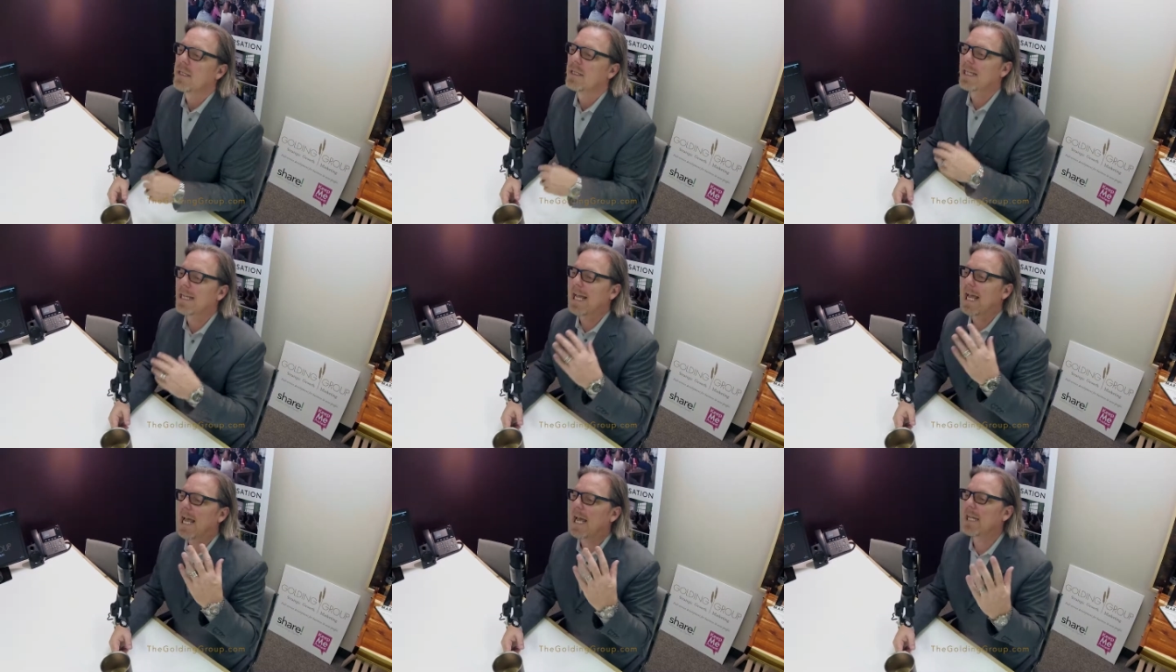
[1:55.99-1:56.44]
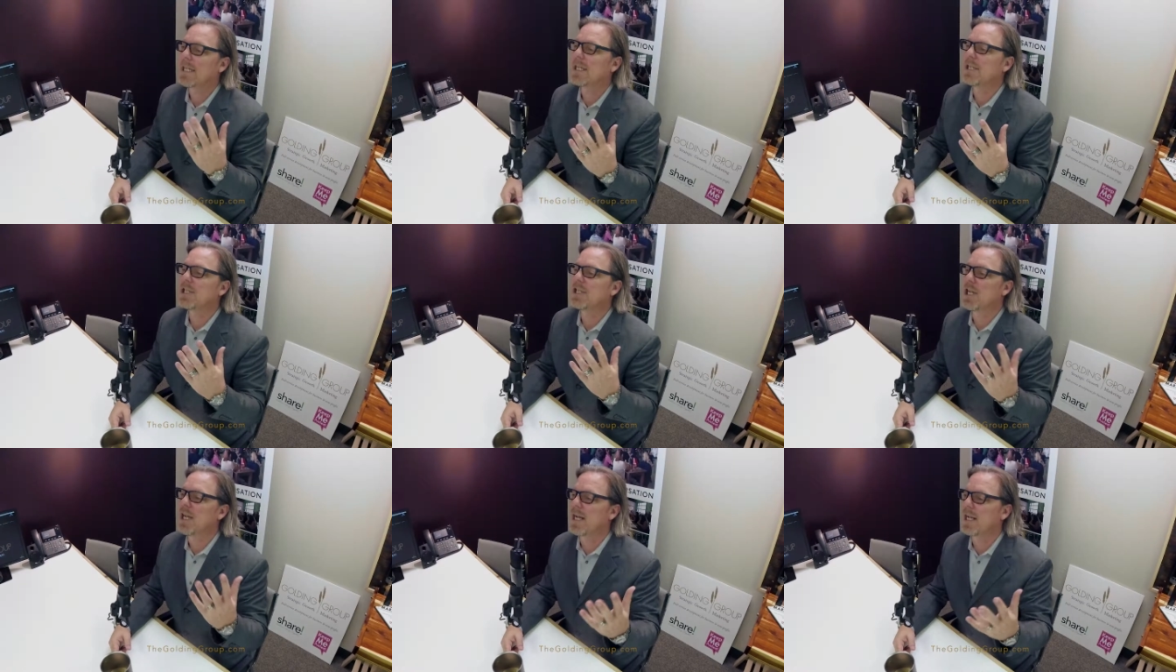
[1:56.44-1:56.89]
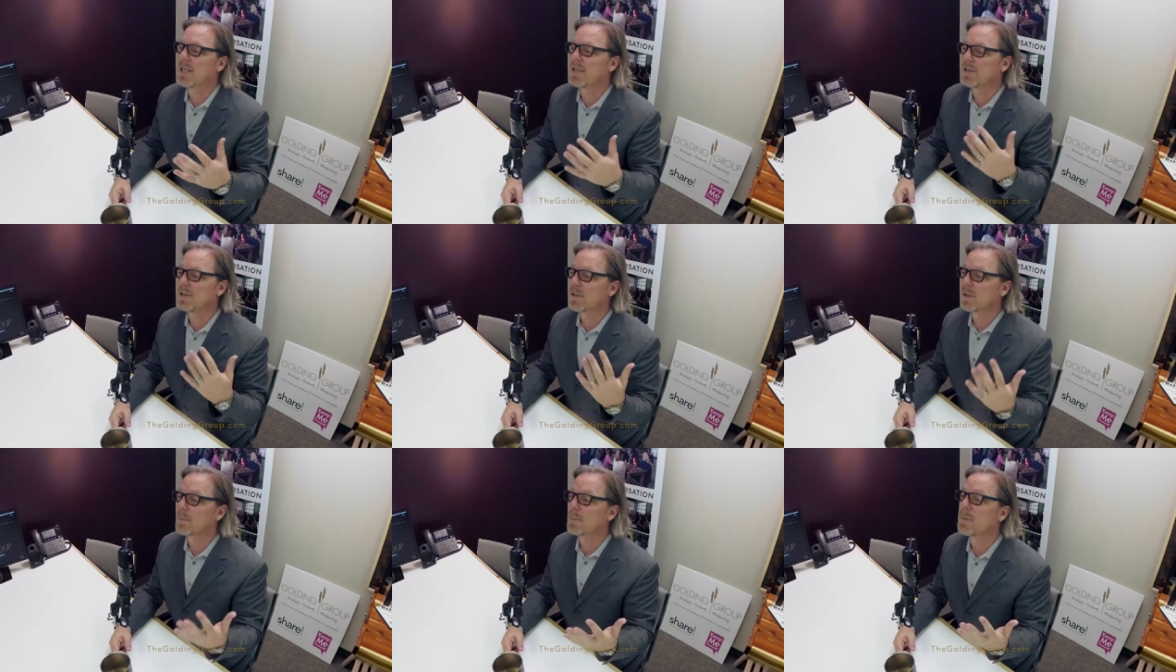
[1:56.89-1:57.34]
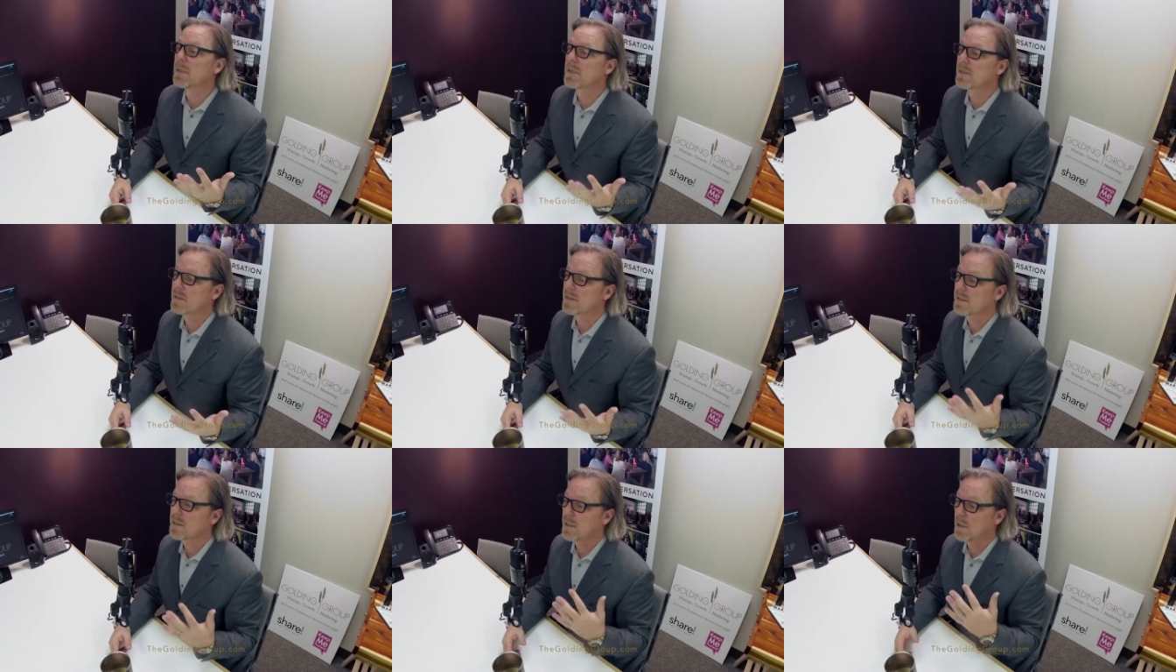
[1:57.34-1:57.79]
They had to change their
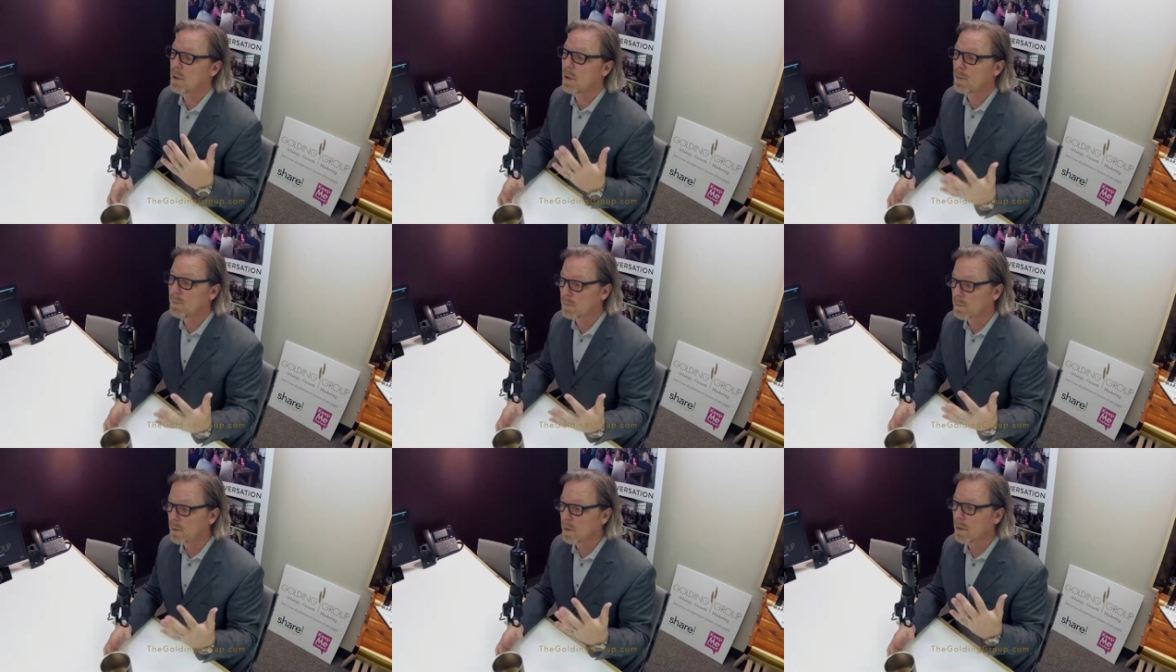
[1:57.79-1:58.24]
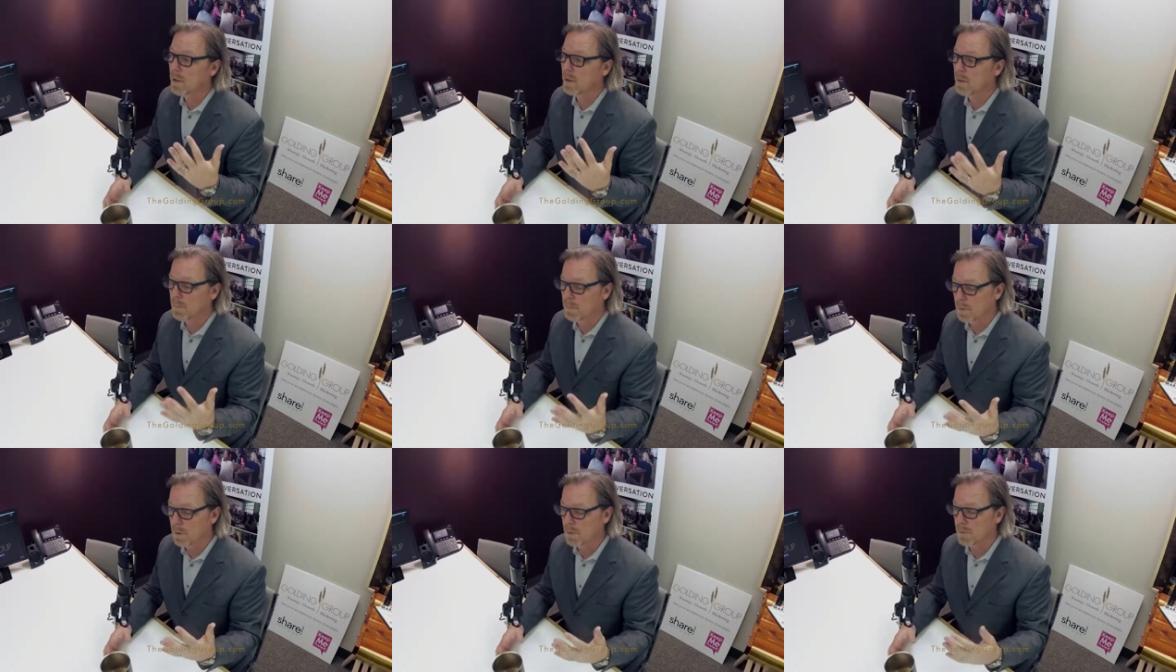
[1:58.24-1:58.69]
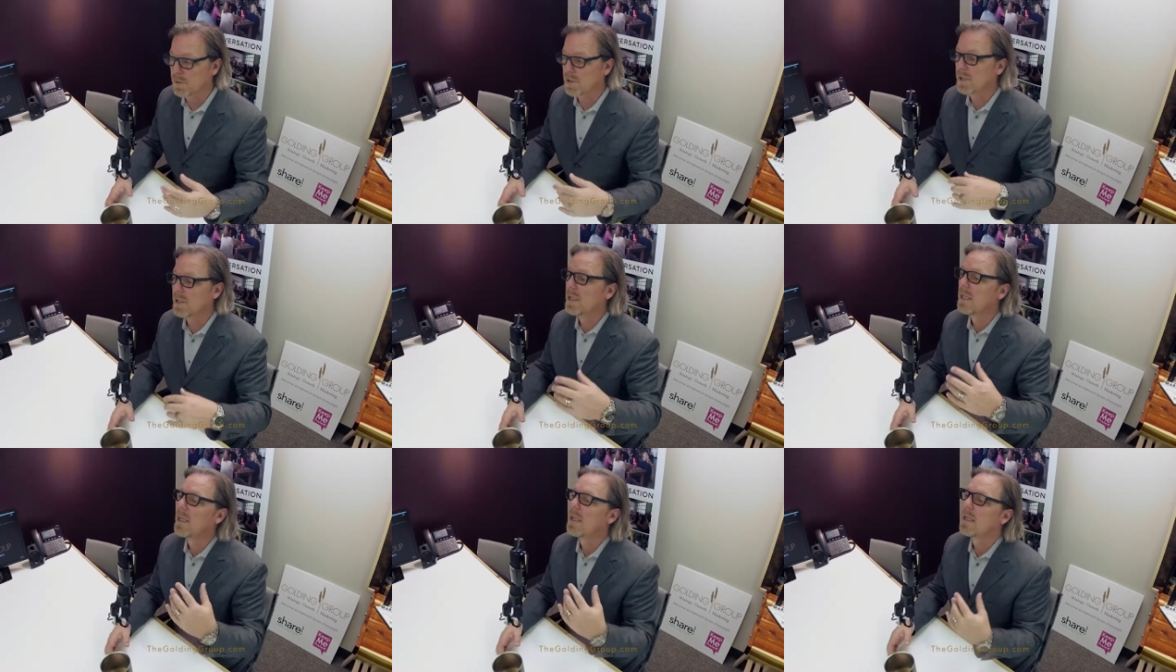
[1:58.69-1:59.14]
business overall approach.